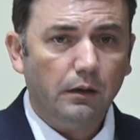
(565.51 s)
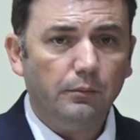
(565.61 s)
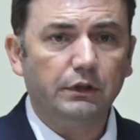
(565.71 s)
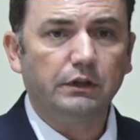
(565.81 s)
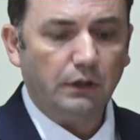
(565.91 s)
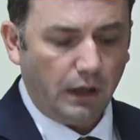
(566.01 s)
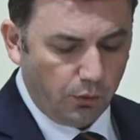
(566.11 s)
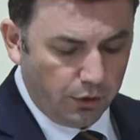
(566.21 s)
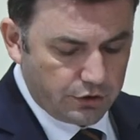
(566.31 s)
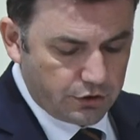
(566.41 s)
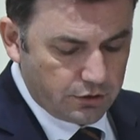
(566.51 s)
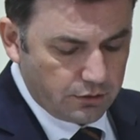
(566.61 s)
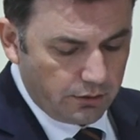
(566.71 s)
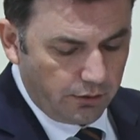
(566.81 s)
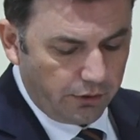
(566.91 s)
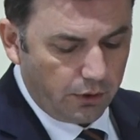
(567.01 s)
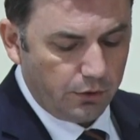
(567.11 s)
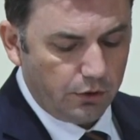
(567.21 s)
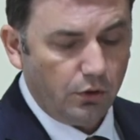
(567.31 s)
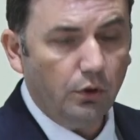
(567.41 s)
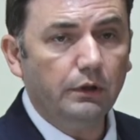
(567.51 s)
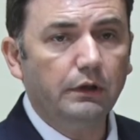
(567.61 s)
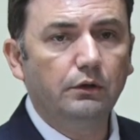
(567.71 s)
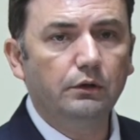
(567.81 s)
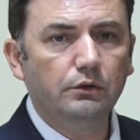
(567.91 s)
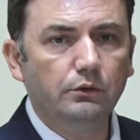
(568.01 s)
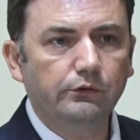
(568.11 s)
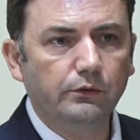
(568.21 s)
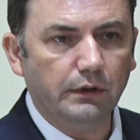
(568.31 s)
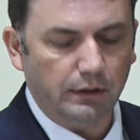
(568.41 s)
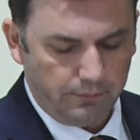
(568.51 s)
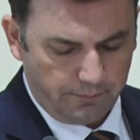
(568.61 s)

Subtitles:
But I wish there were only good news to tell.